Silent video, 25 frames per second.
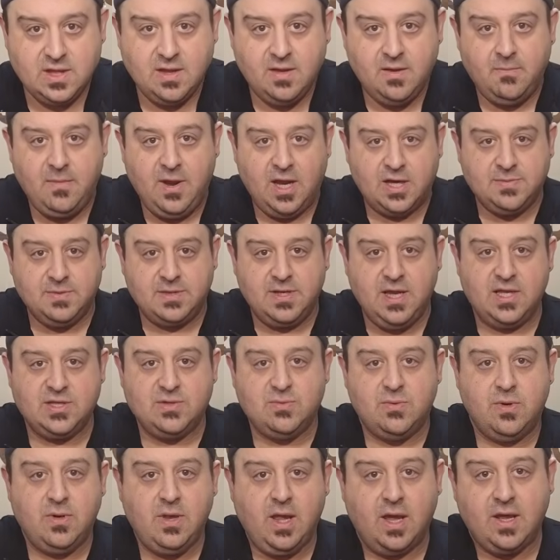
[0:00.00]
the mashed
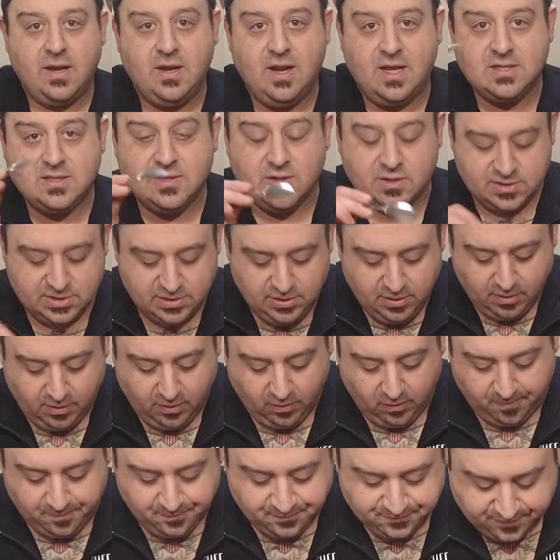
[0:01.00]
potatoes were in like a nice little
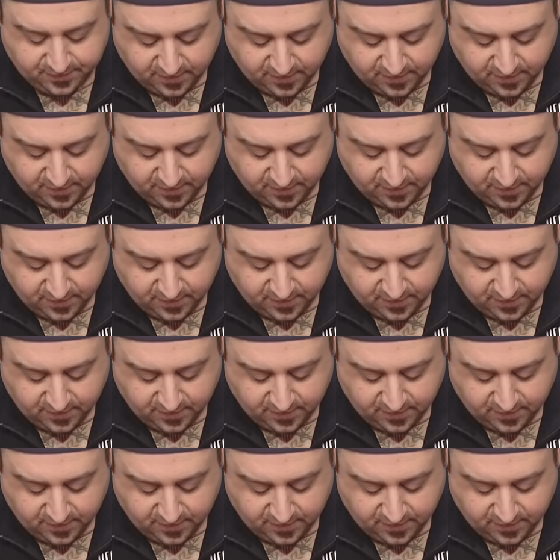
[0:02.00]
circle.